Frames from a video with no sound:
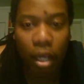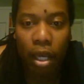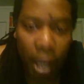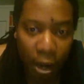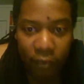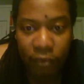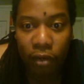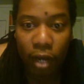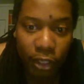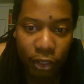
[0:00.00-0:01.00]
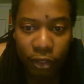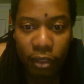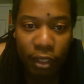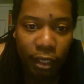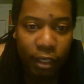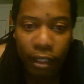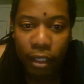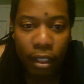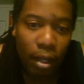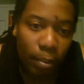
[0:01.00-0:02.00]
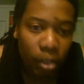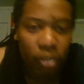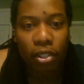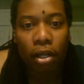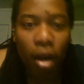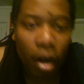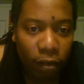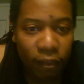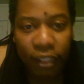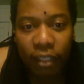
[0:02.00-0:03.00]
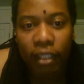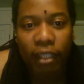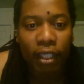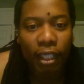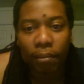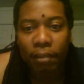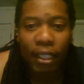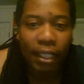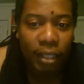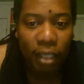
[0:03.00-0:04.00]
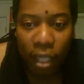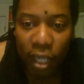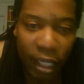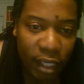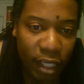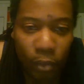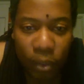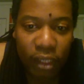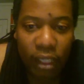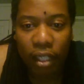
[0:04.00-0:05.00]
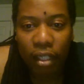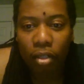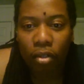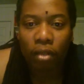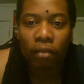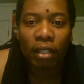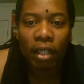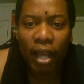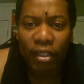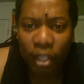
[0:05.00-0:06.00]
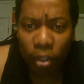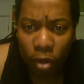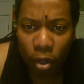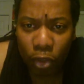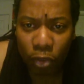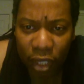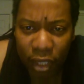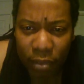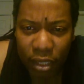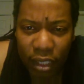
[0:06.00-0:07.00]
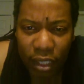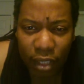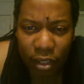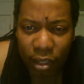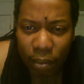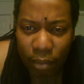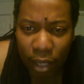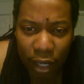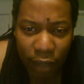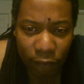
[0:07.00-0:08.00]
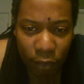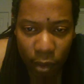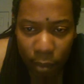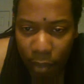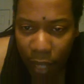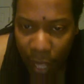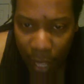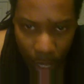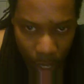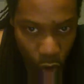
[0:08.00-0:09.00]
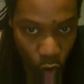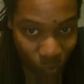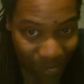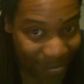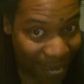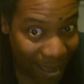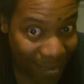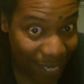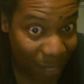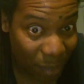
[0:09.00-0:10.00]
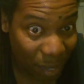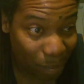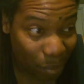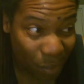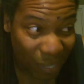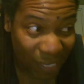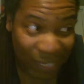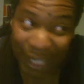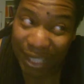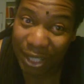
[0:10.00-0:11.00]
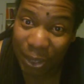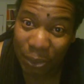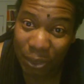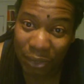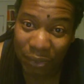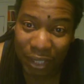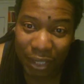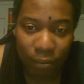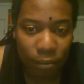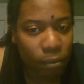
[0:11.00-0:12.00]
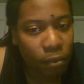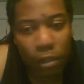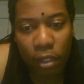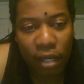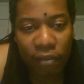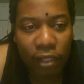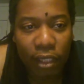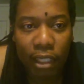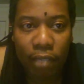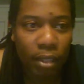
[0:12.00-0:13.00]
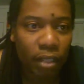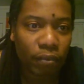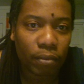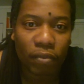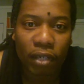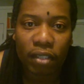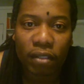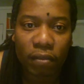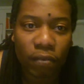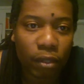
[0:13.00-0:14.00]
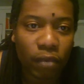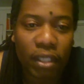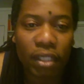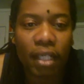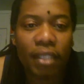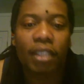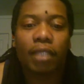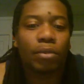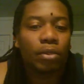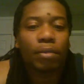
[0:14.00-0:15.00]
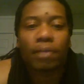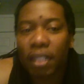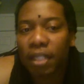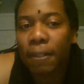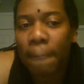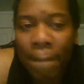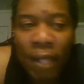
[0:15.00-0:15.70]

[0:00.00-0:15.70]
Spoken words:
Aaron Rodgers and Percy Harvin and Hakeem Nicks. And they went the hell off. I think all three of them together combined for about 91 points, just those three. So they didn't really need much from the rest for the rest of their team, you know what I'm saying?